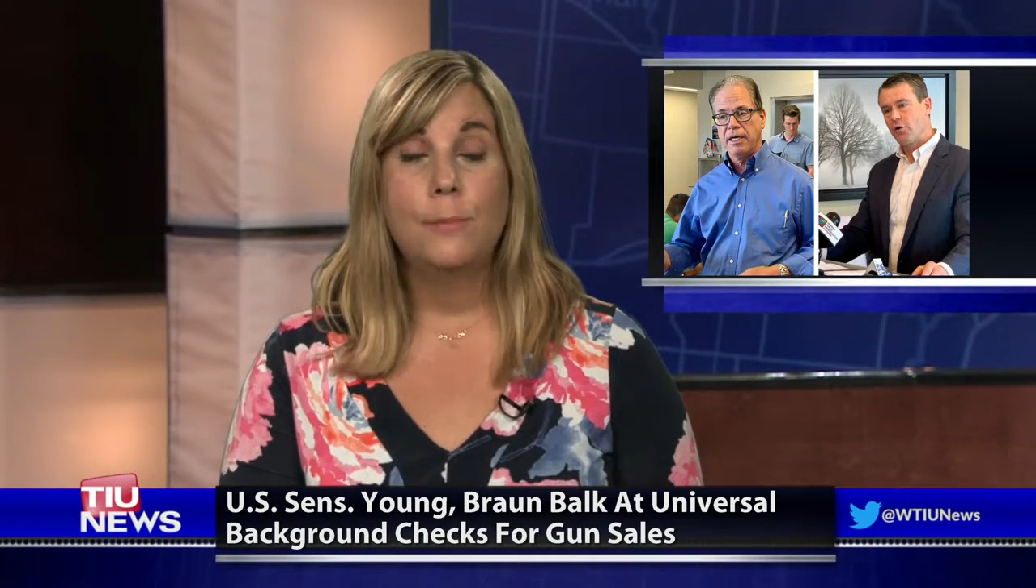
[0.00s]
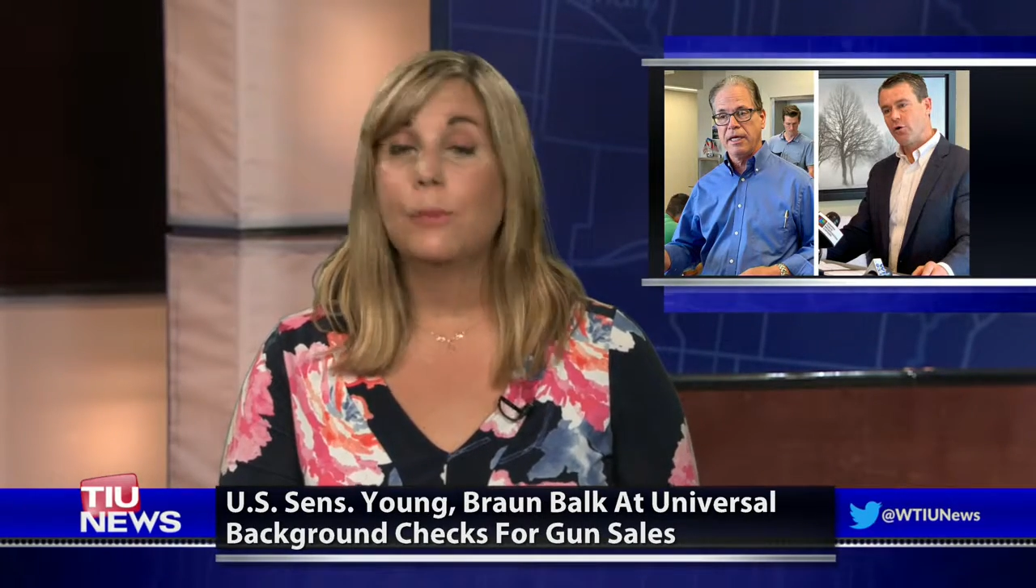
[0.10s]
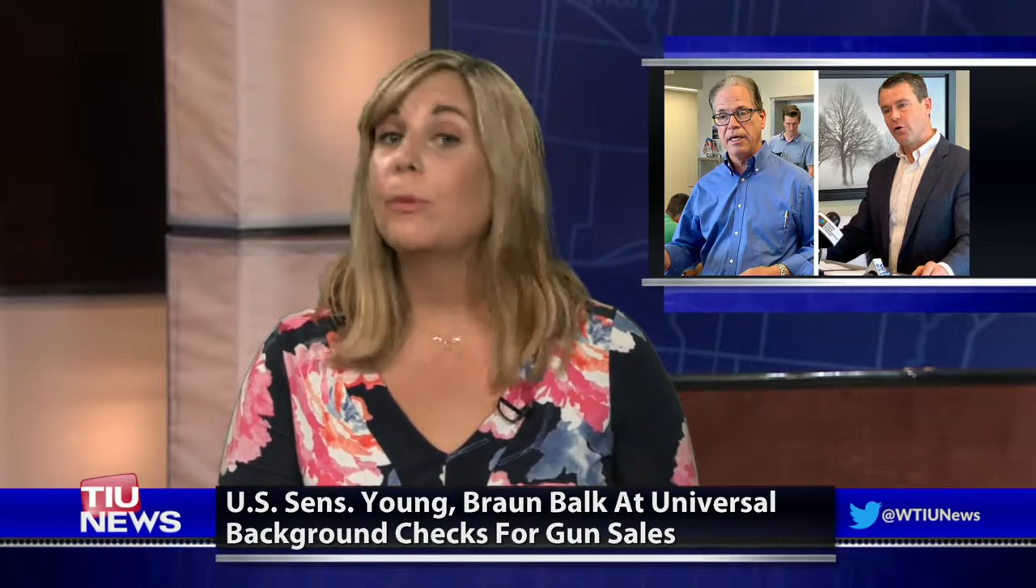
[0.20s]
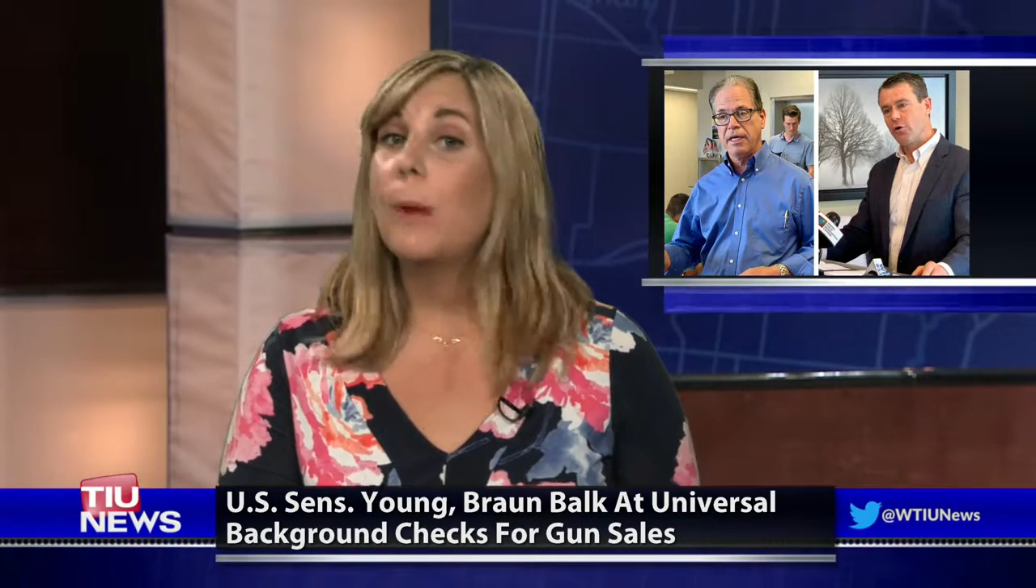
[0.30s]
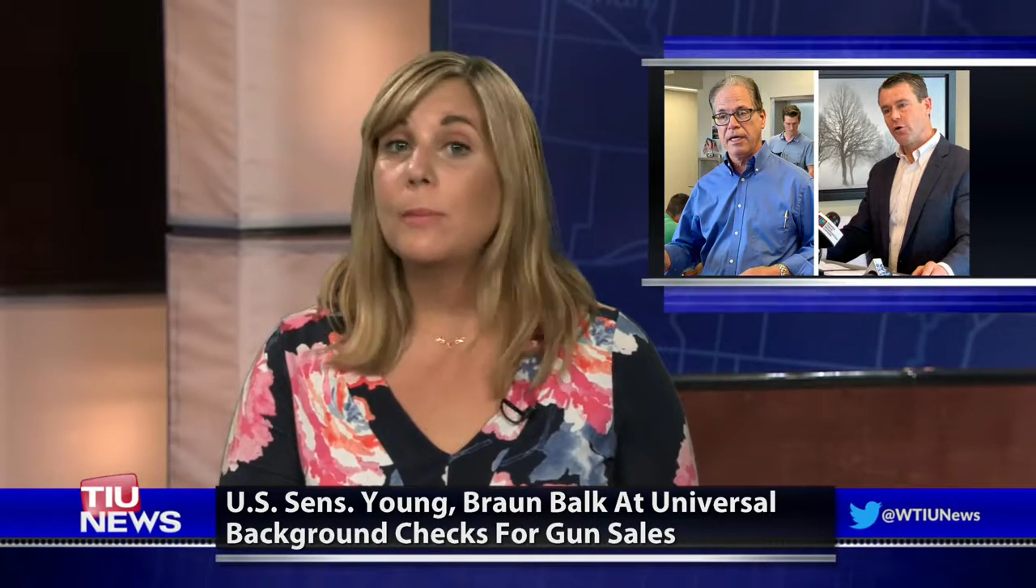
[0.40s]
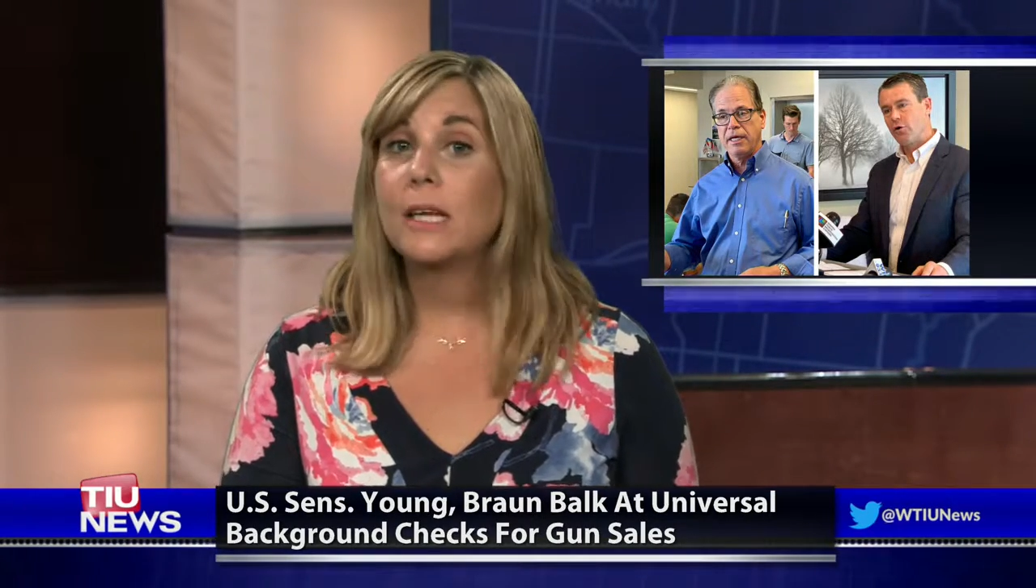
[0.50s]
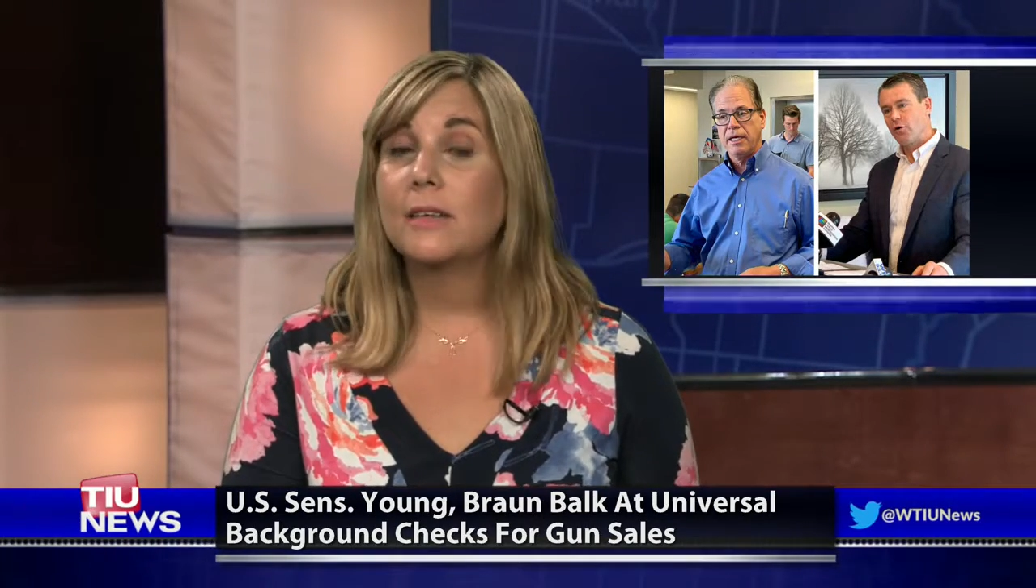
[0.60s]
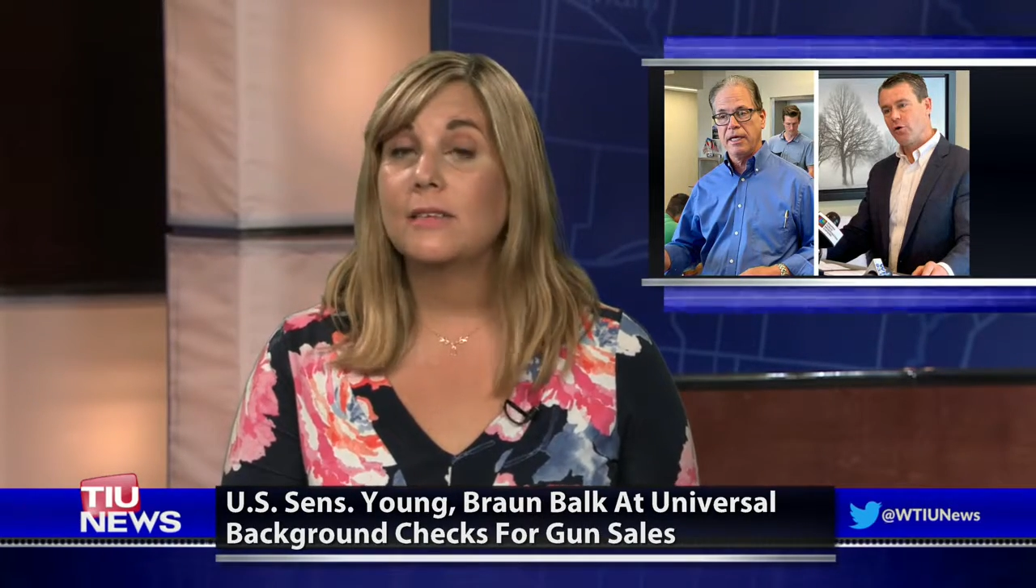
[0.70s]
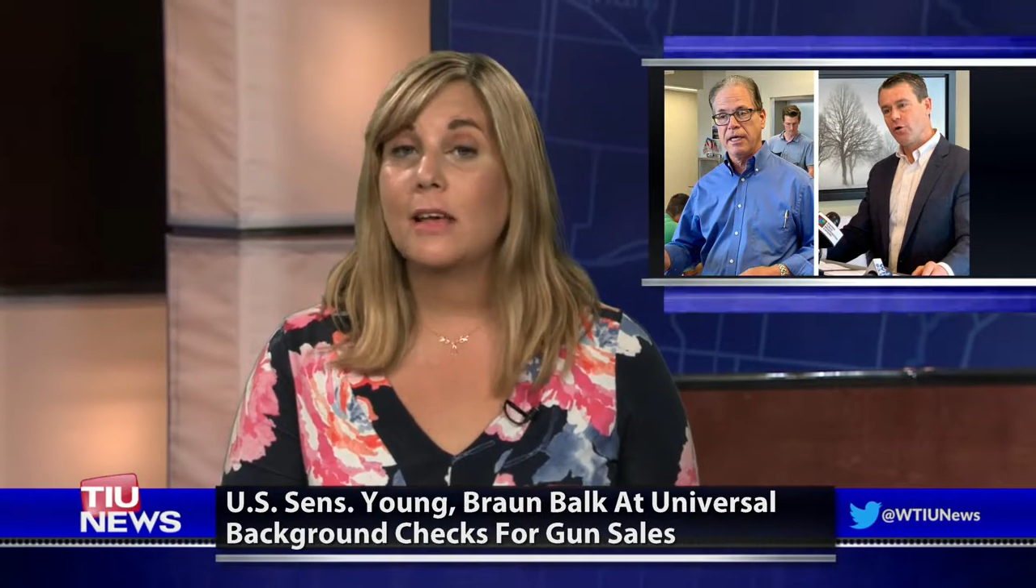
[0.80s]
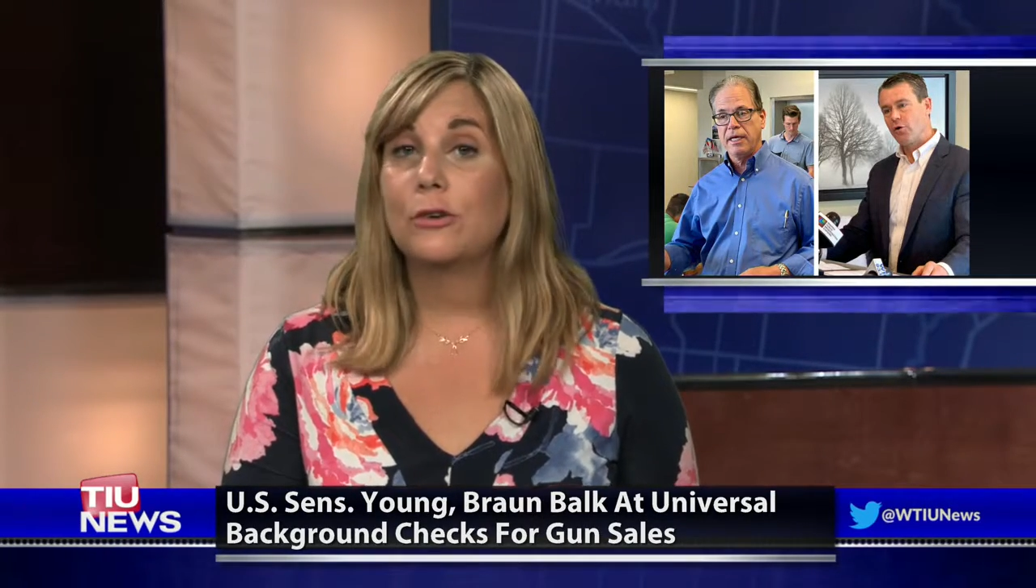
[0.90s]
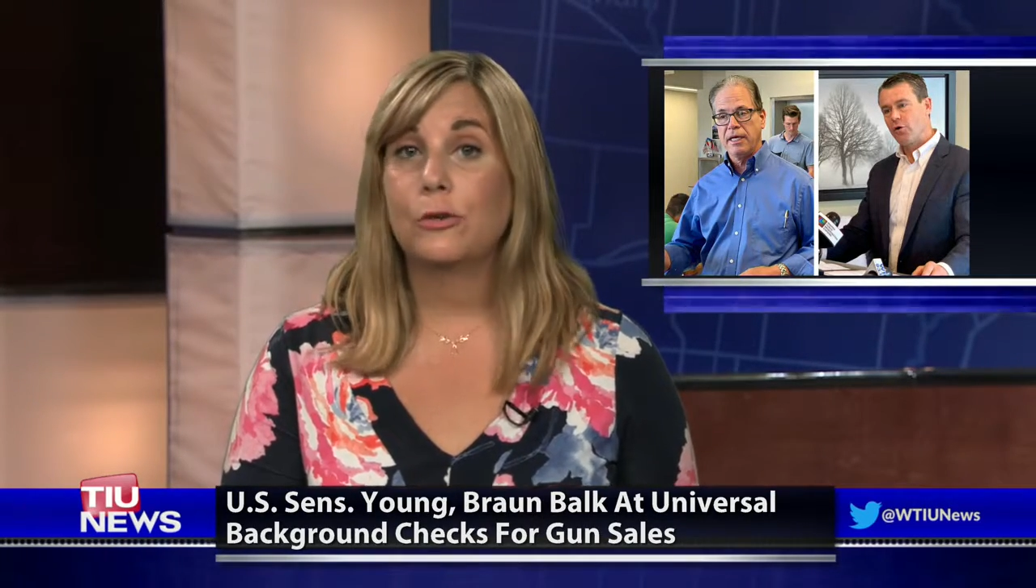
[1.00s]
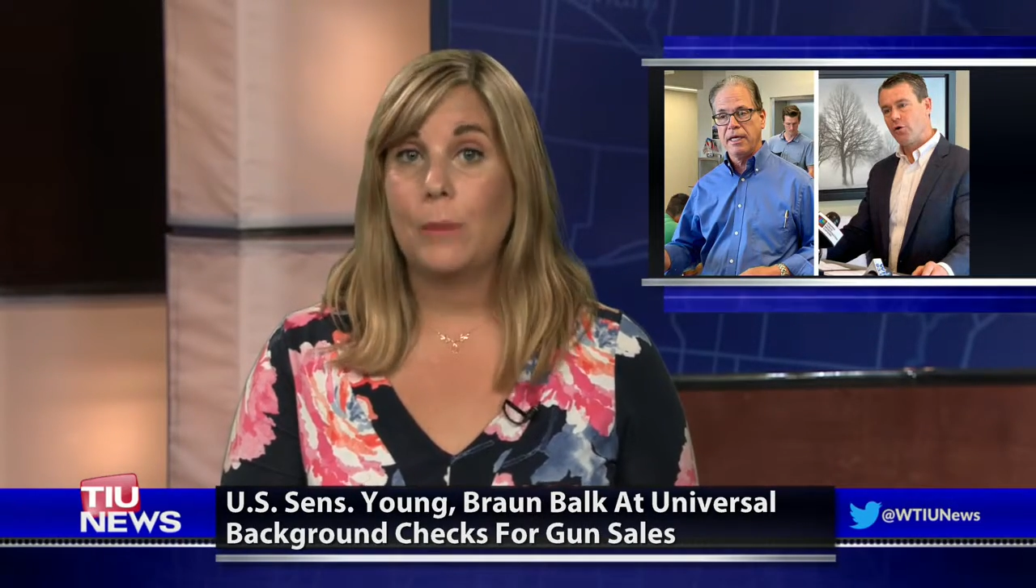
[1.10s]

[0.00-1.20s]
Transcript: but Republican Senator